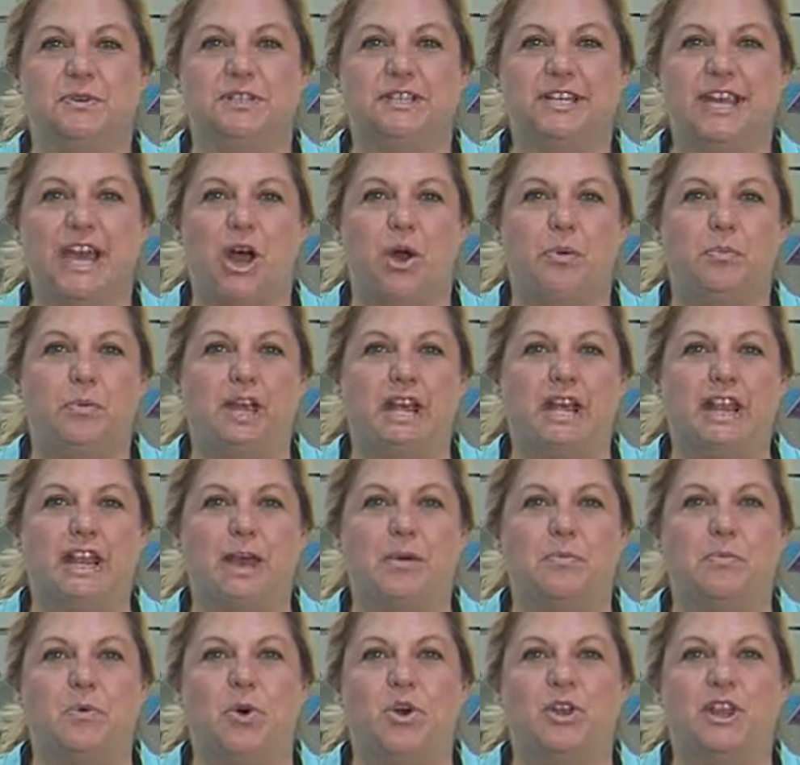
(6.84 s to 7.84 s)
people tell me
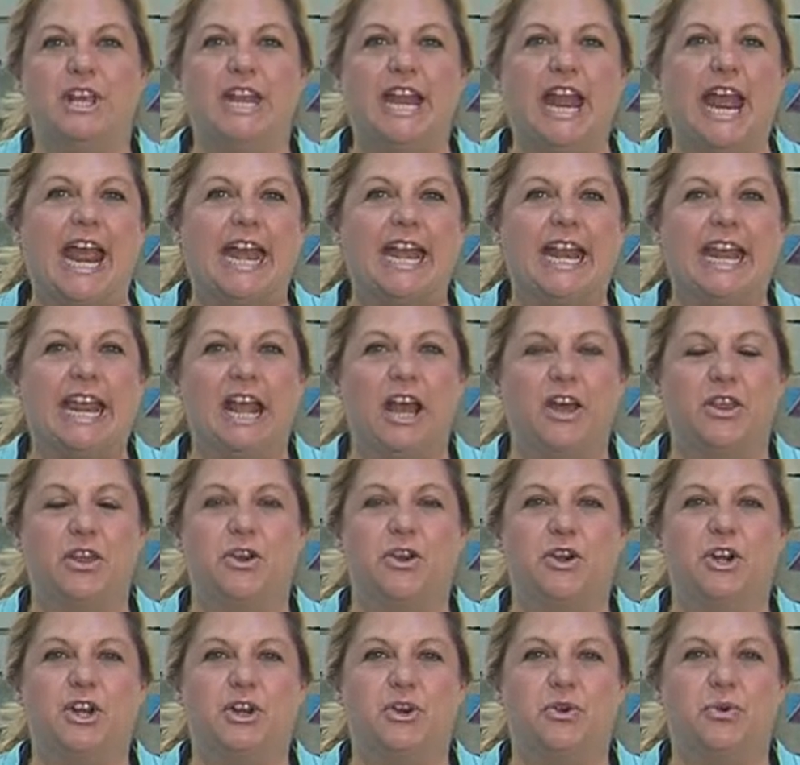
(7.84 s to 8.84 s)
that more than any
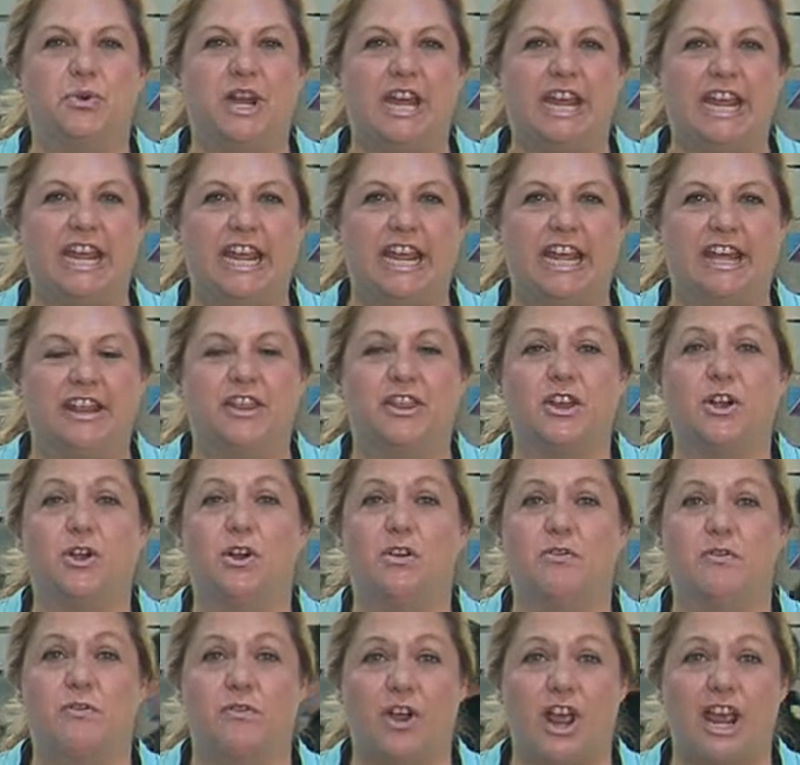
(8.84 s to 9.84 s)
other ingredient, they're
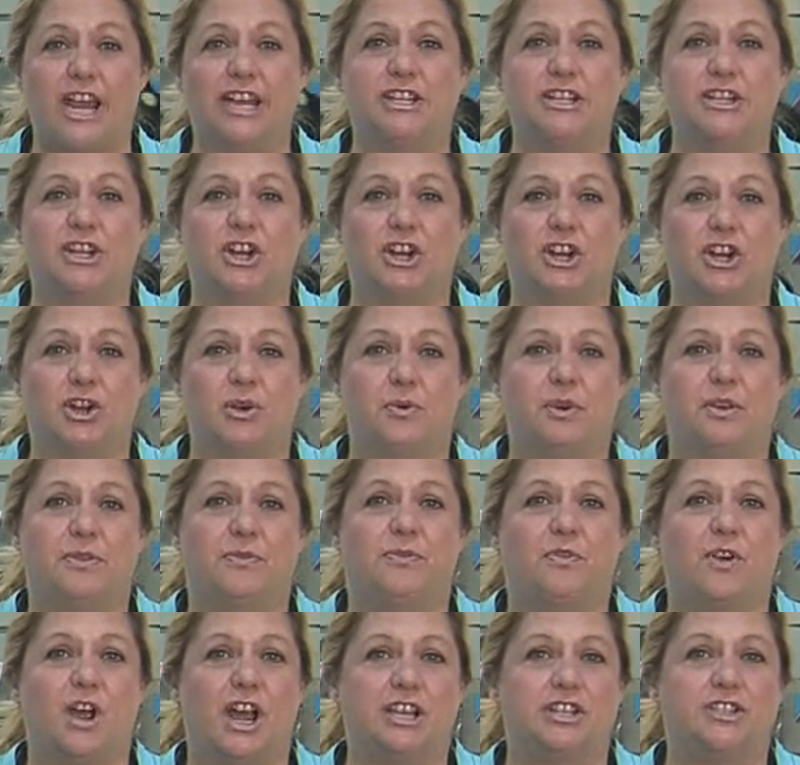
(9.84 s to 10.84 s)
afraid to cook with
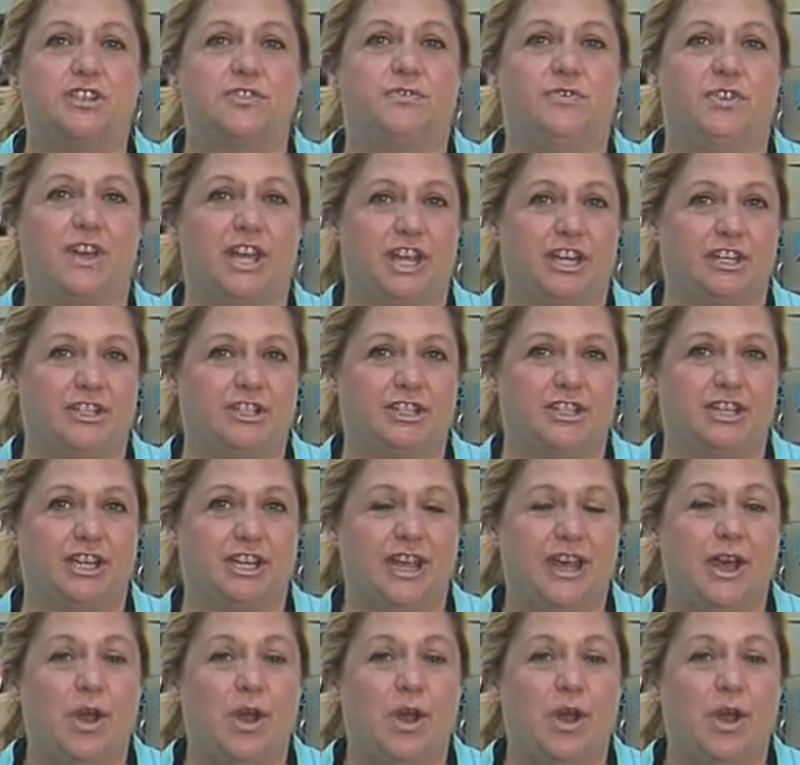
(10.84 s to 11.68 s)
fresh fish.